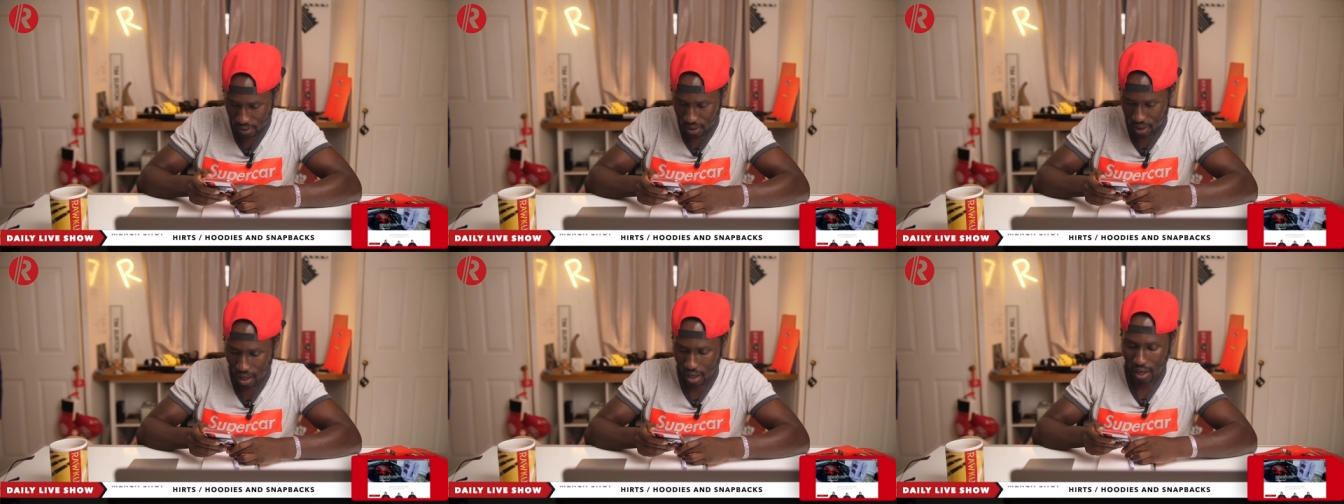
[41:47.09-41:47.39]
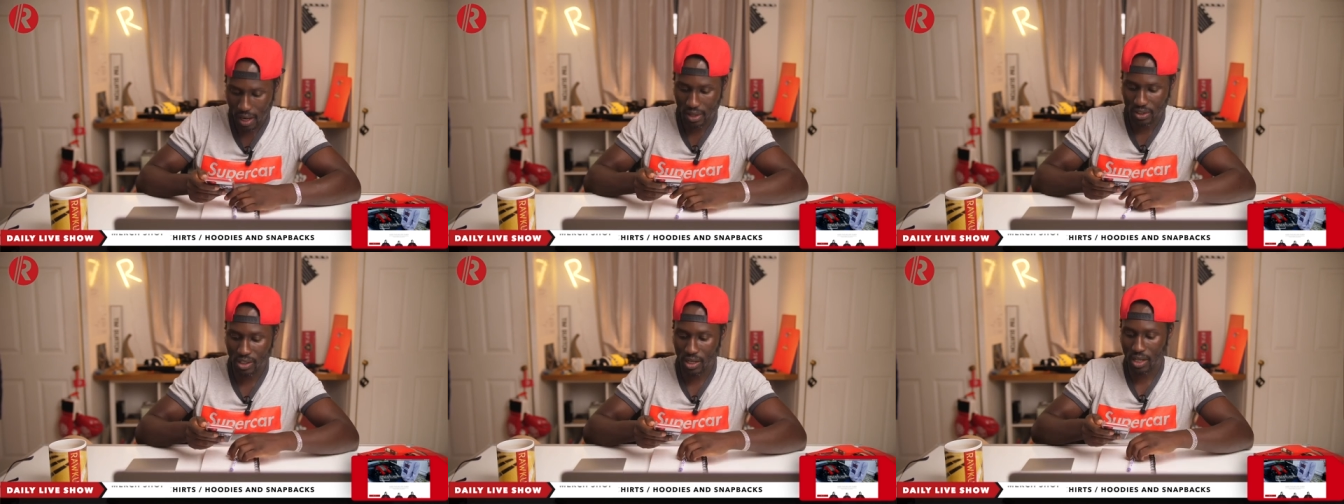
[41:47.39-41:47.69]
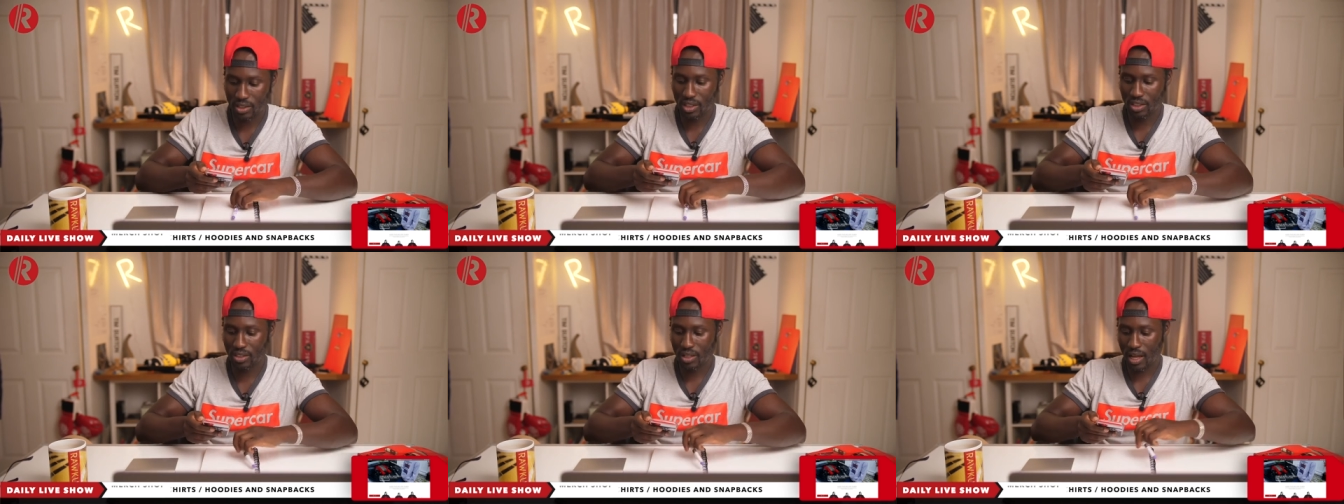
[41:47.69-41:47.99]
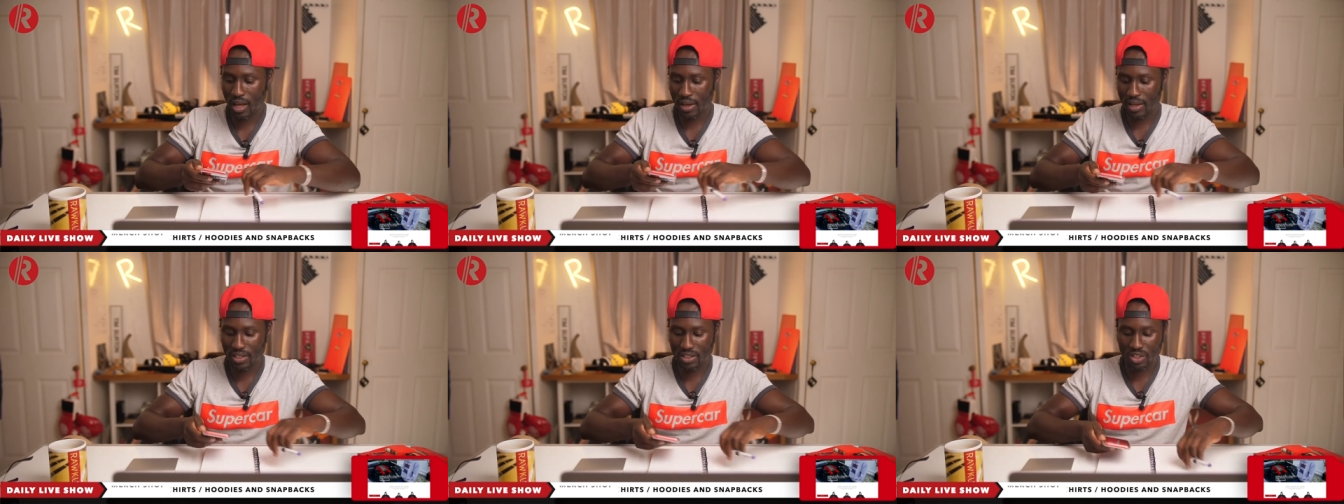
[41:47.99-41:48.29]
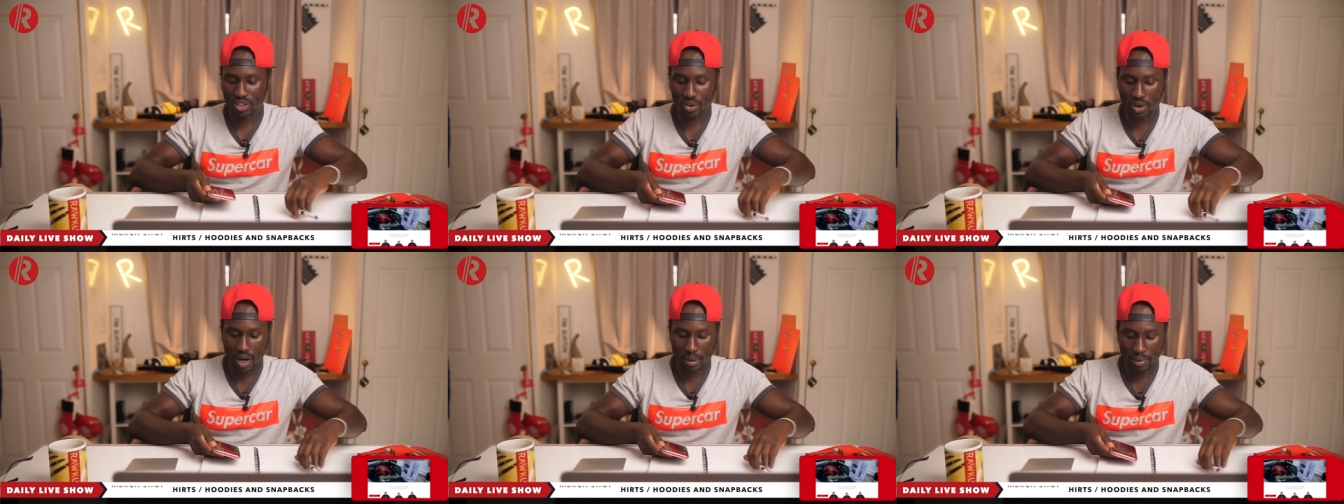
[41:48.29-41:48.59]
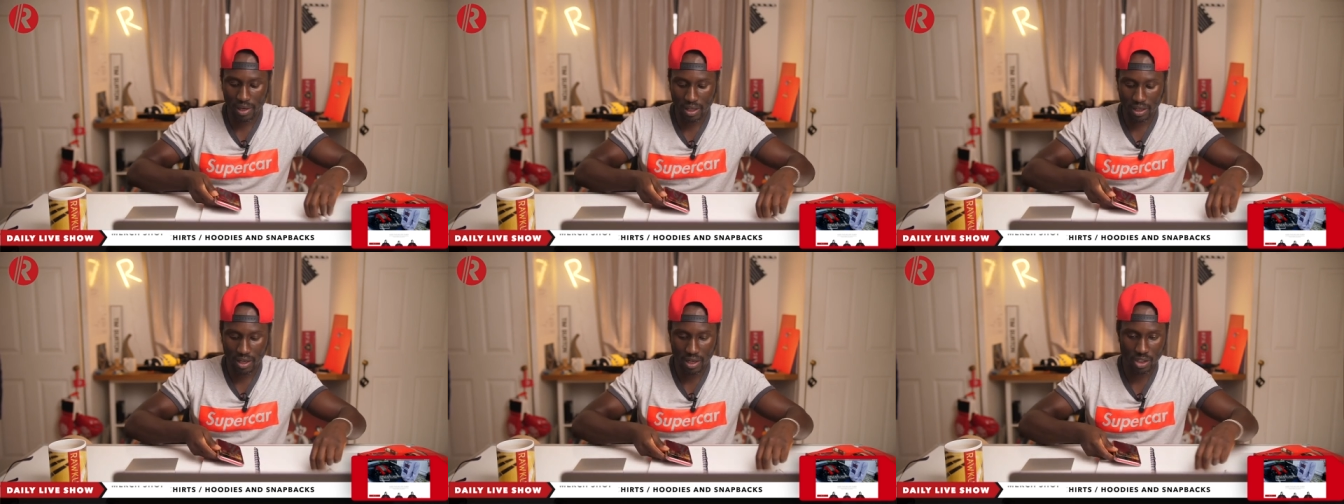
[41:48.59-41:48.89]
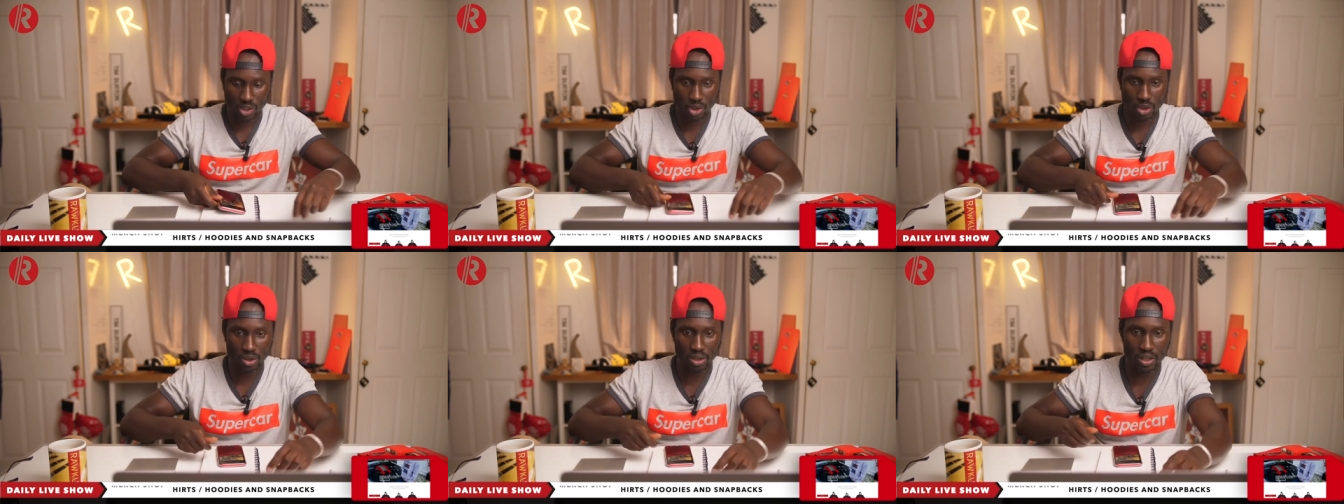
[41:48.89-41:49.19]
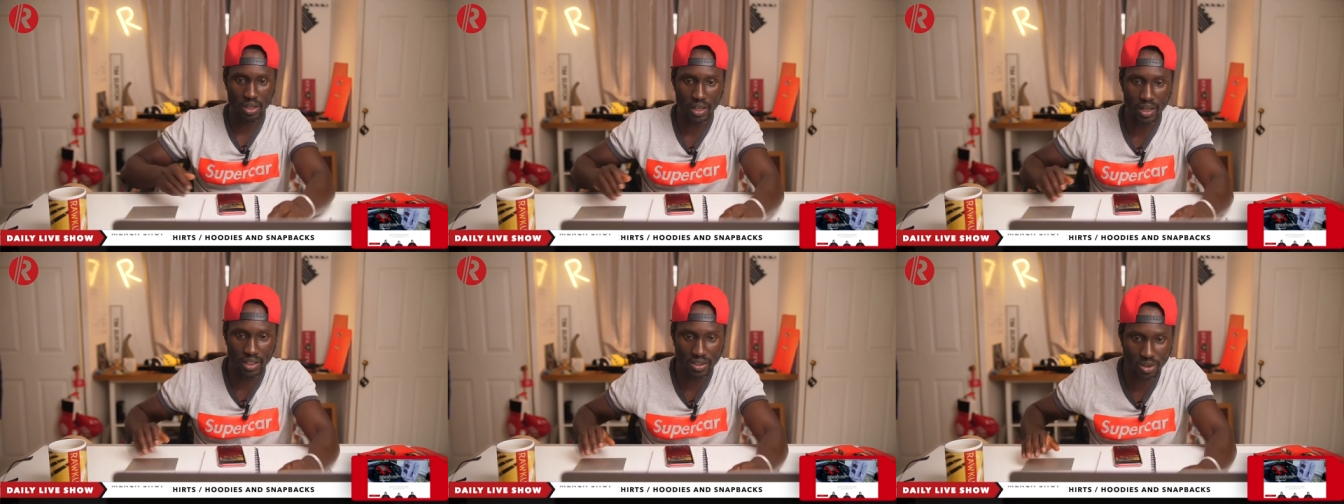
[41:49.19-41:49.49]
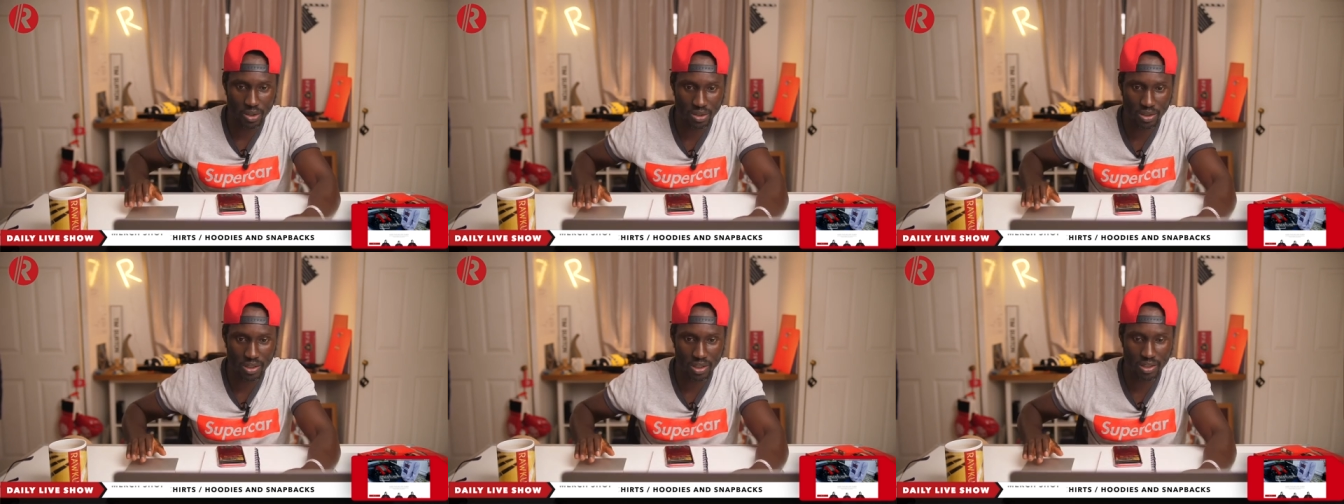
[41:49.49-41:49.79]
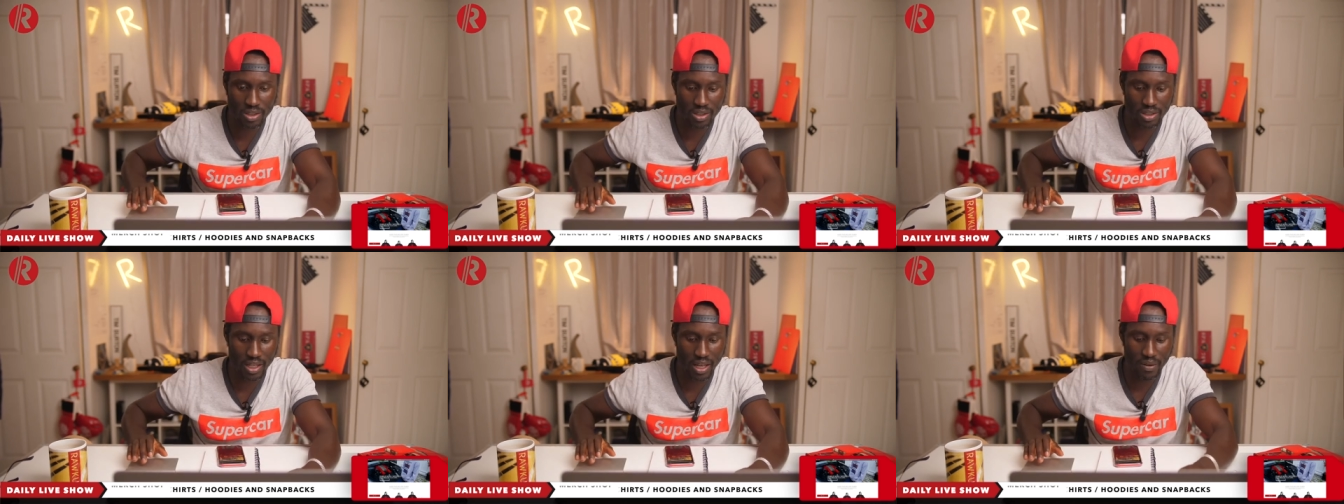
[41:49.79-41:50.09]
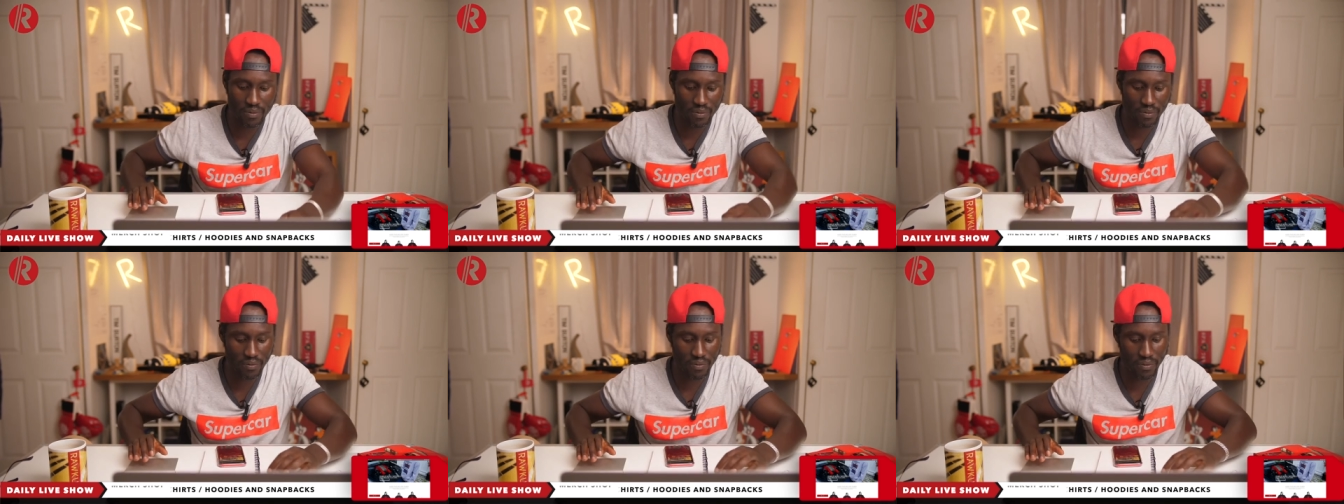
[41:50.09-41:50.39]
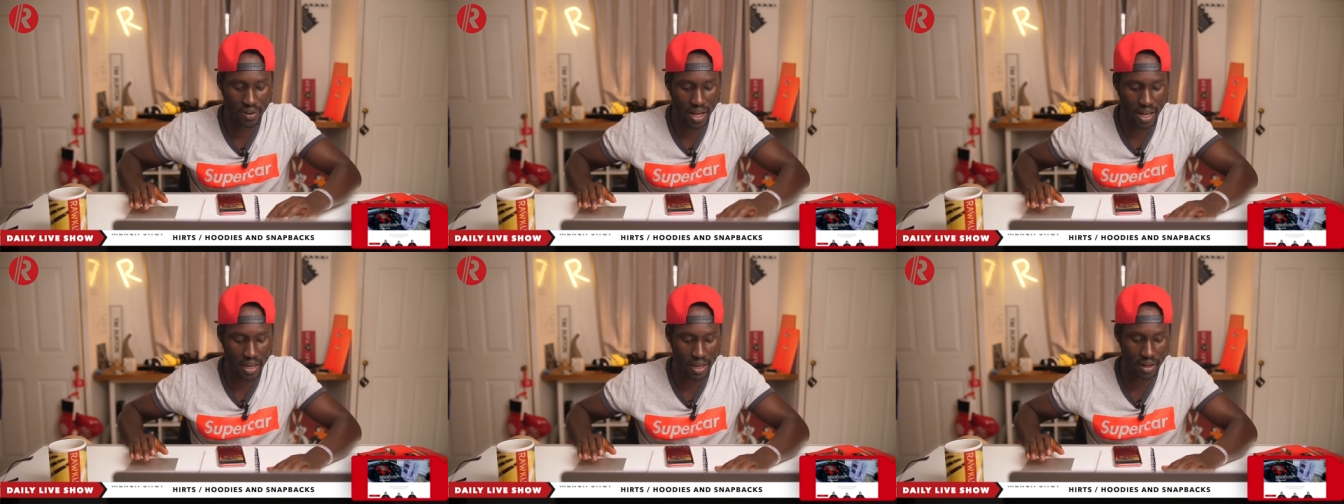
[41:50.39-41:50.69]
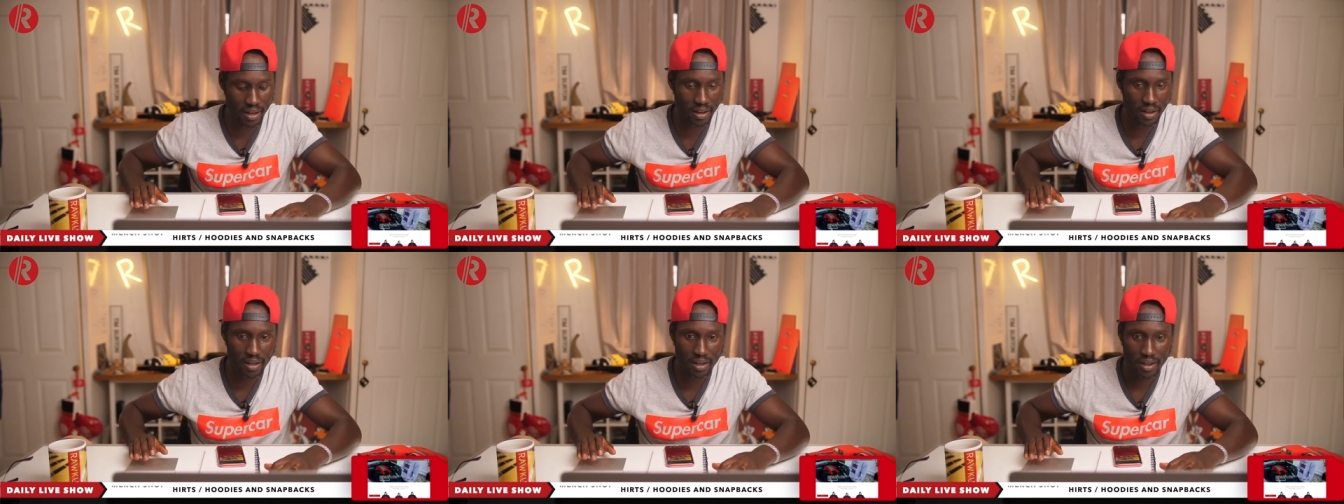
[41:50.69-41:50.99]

Okay, I, ju I just uh, Instagram it and then I'll show you guys because this is like fire.